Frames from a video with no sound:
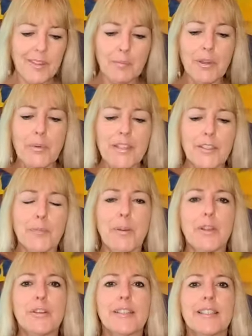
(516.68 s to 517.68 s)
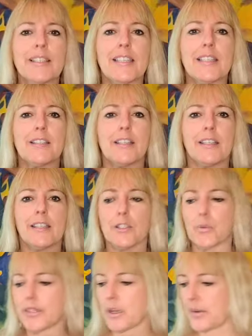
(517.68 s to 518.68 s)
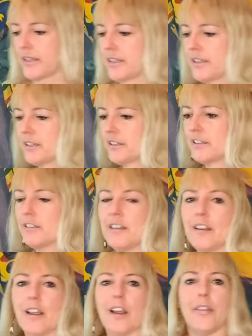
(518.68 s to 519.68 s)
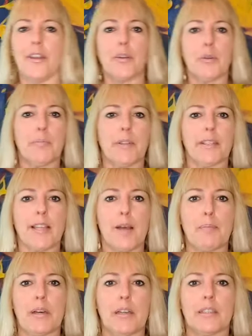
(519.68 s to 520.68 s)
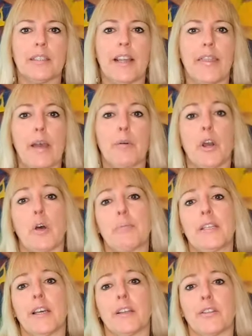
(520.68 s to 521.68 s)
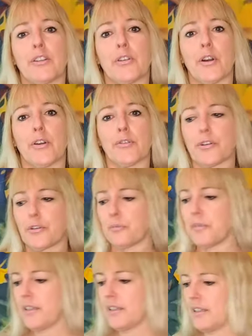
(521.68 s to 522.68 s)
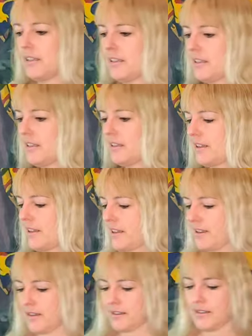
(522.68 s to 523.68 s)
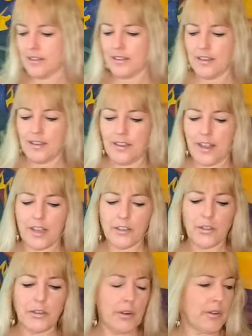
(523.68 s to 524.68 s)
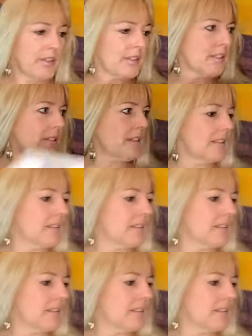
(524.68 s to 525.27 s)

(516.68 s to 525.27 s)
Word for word: Anyway, see, but you could see, like this would go in here and then you would put the top on. And that would all be done in the dark room. And as you notice,